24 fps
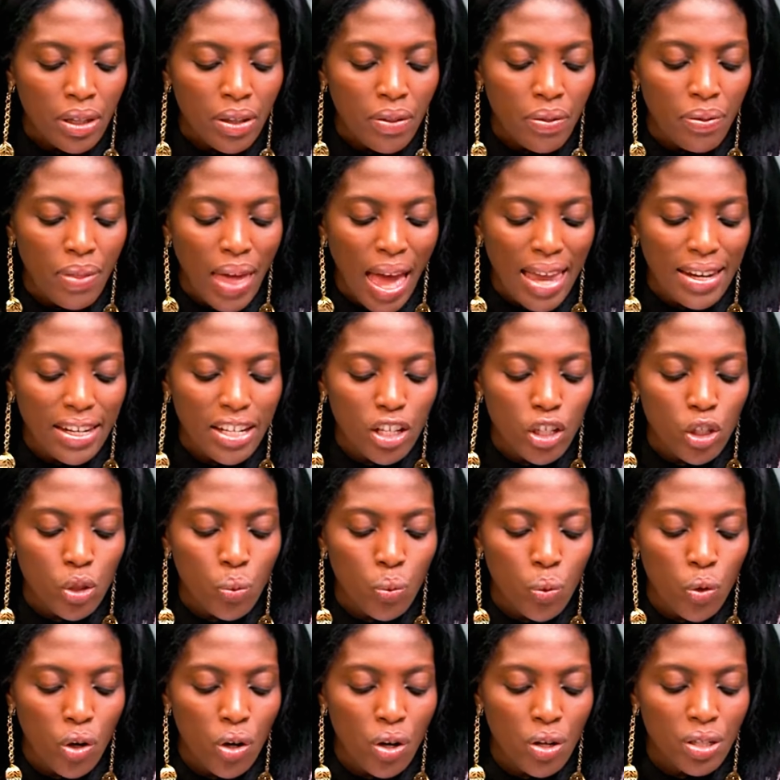that his
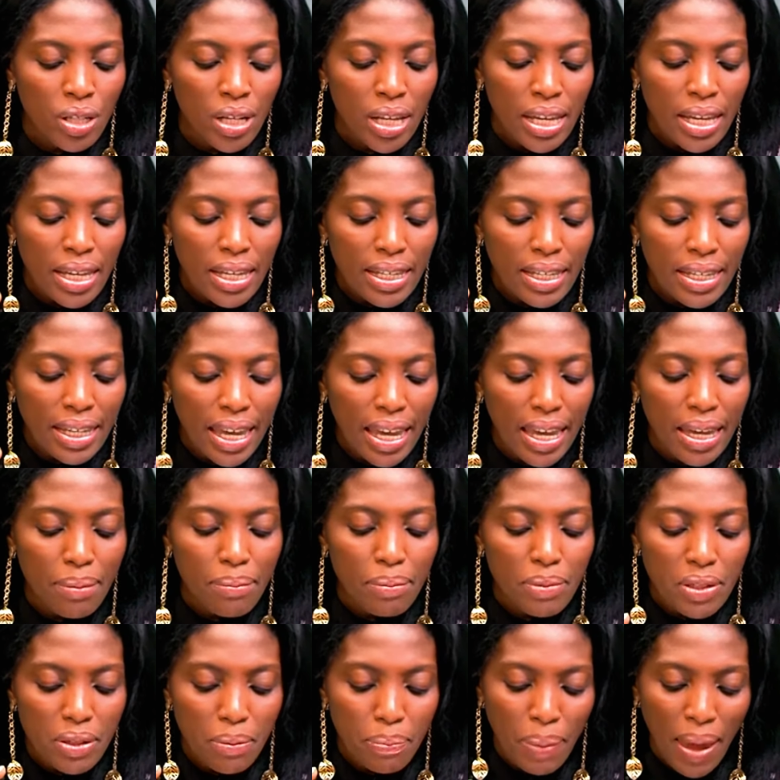word
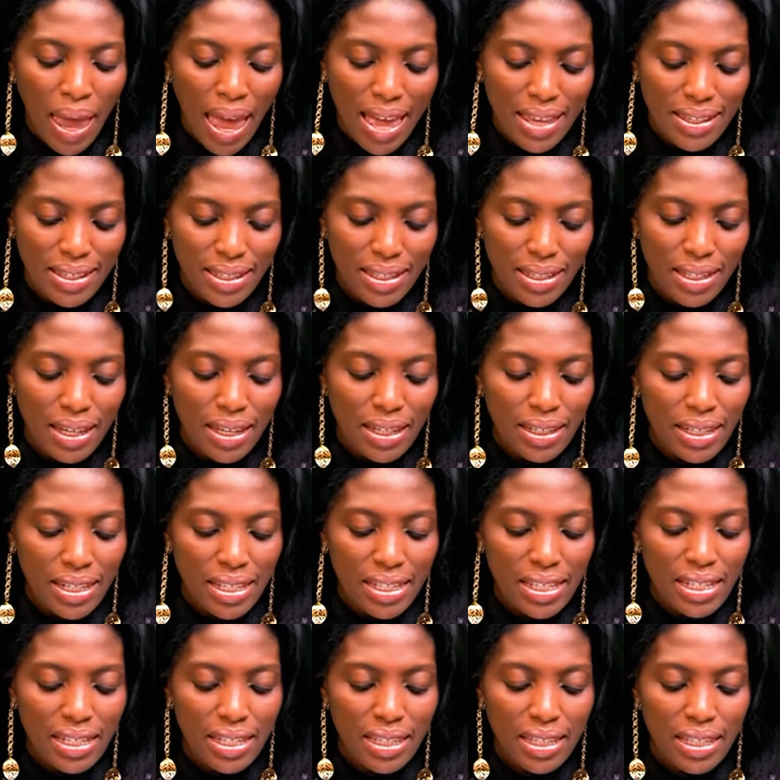came to pass,
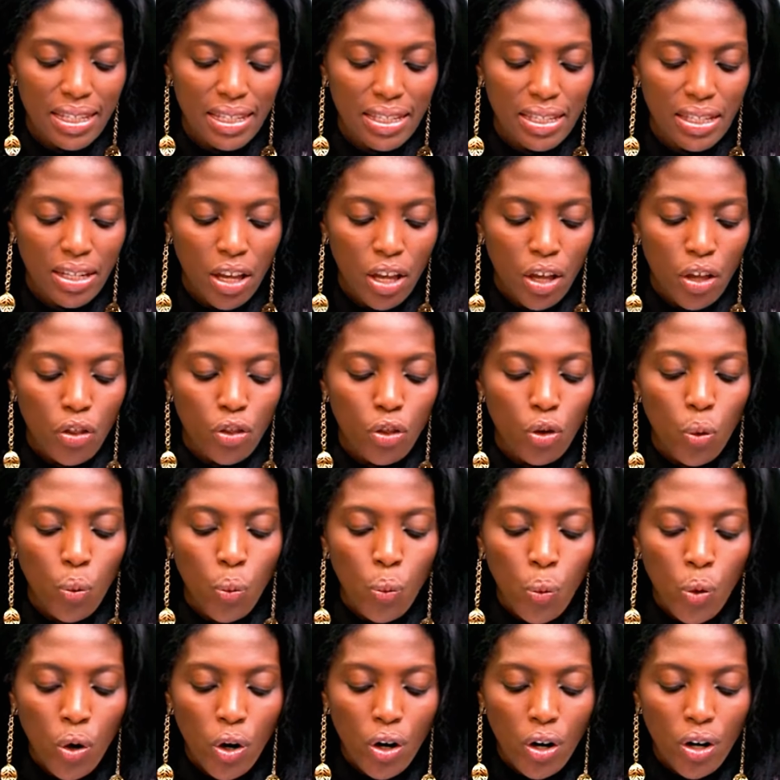listen to this, the
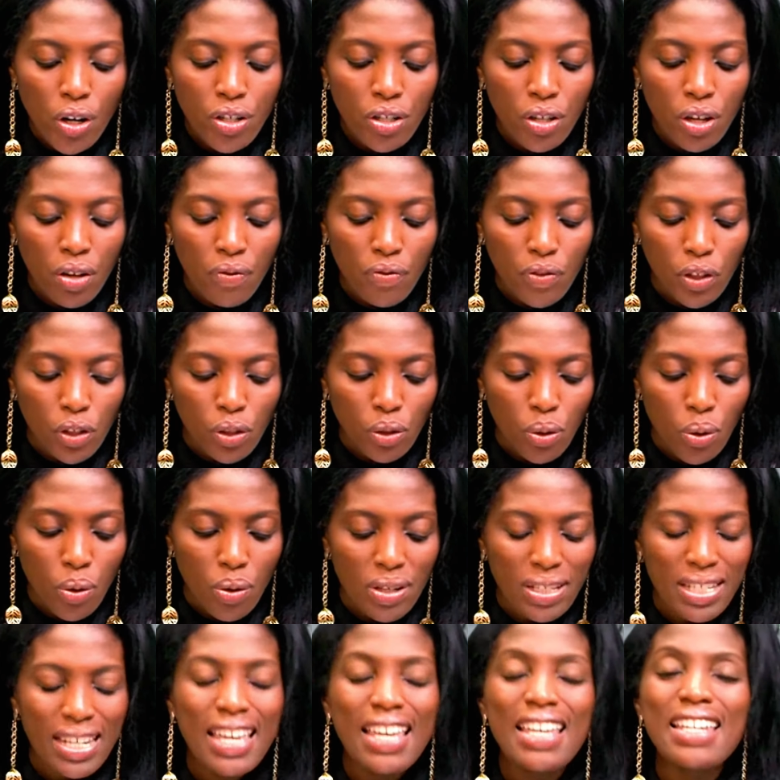word of the
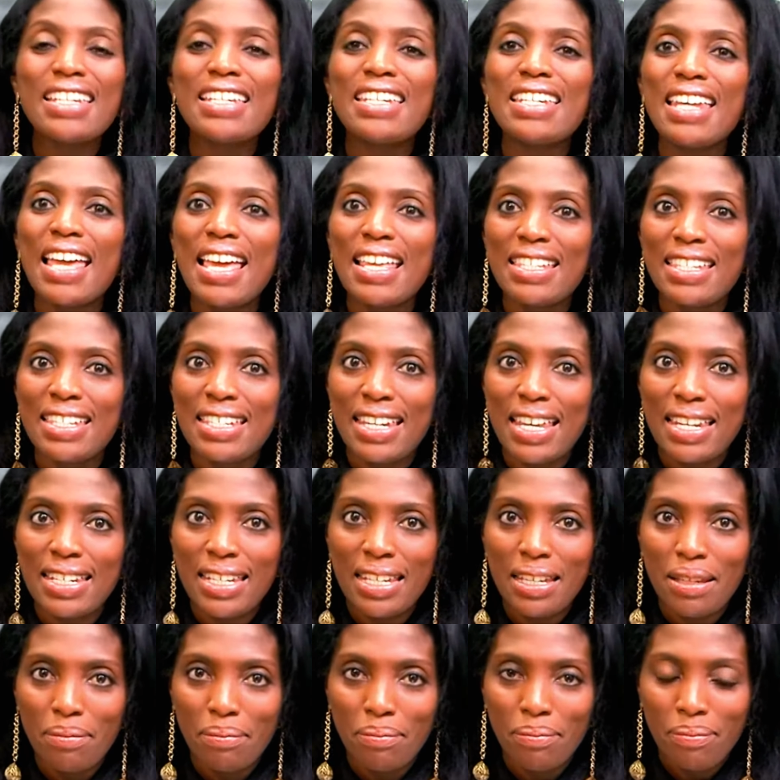Lord tested
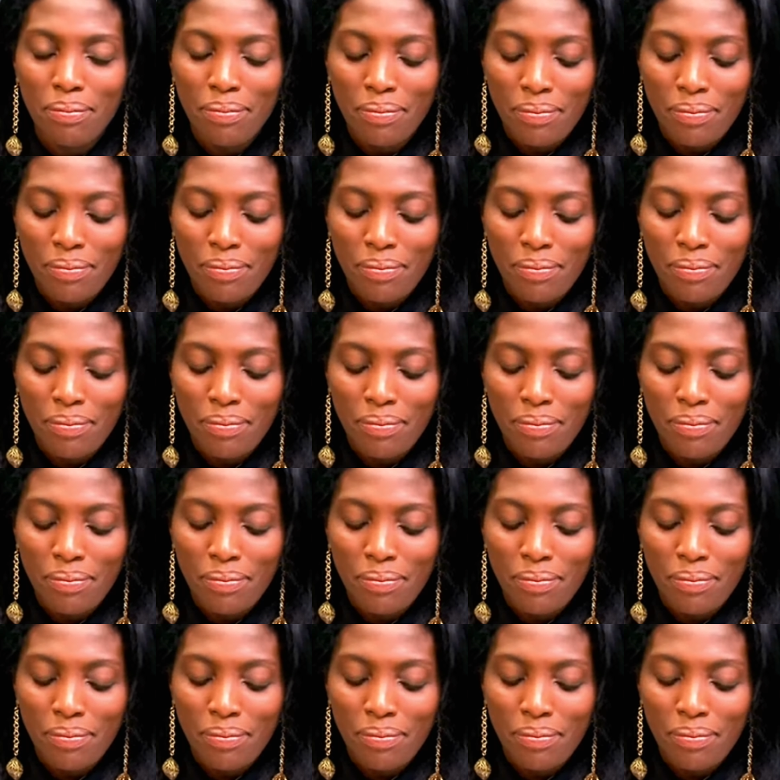him.